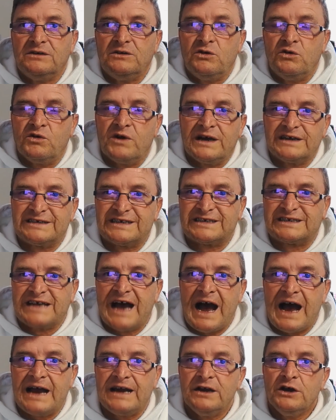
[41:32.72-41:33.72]
All right, it's a
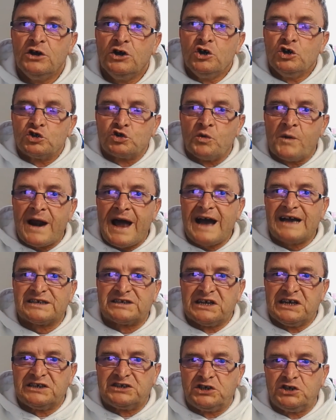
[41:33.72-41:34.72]
sign. So when I
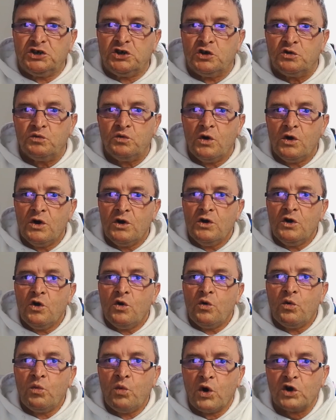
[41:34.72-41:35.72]
say to you,
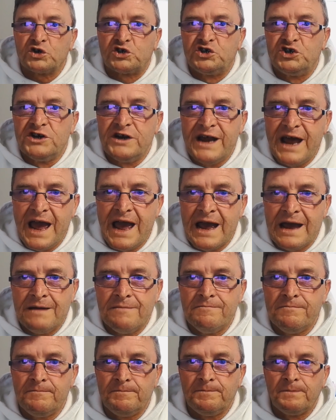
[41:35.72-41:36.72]
what's your
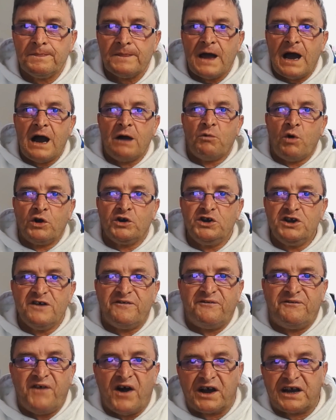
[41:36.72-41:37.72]
name? I want your
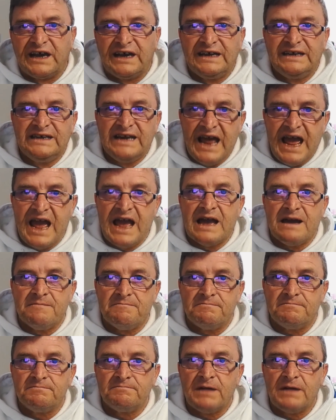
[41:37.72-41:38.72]
fucking name.
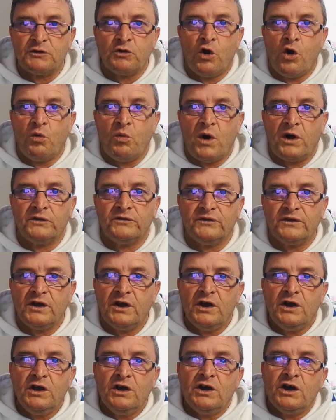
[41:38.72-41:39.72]
I don't want
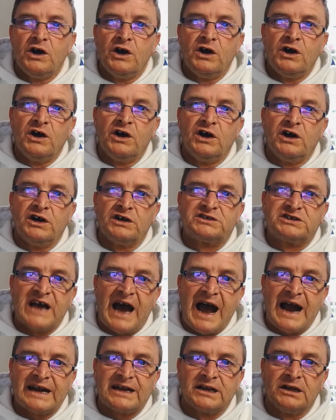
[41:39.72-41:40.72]
a
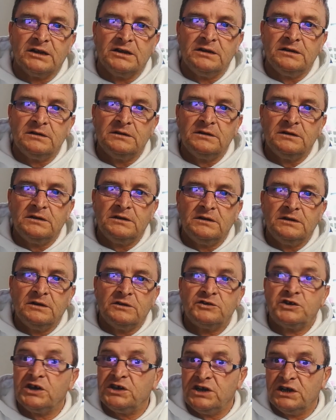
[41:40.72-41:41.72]
title
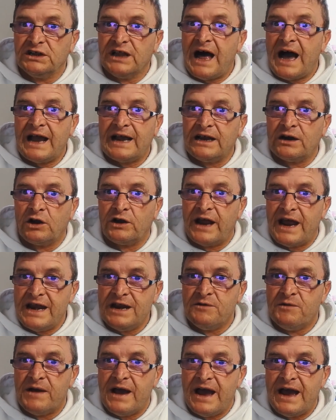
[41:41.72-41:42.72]
that you're lying on
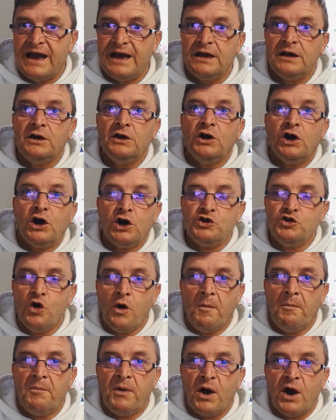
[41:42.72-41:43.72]
anyway, a
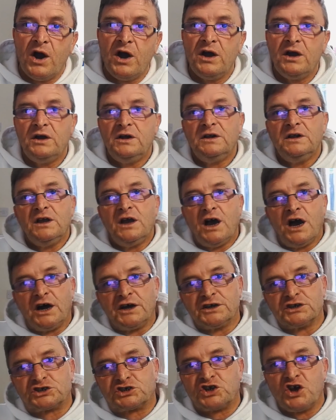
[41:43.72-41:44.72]
number, and
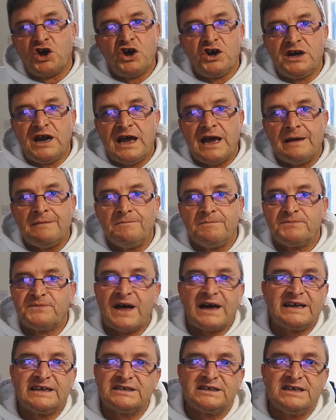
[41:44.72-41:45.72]
a surname.
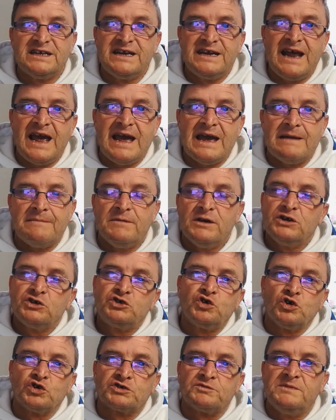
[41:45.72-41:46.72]
That isn't a name.
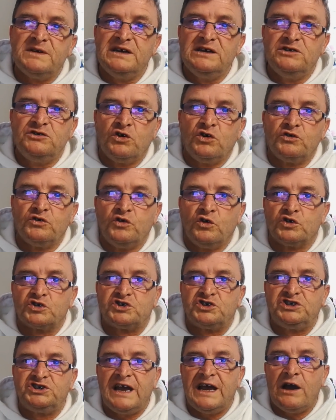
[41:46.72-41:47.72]
Shows me you don't know
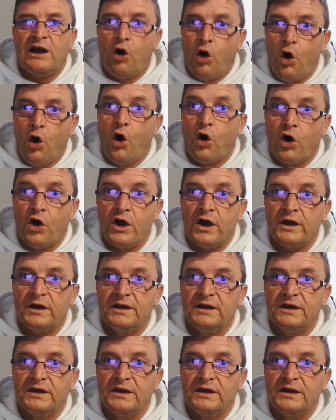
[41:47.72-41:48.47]
shit, or you're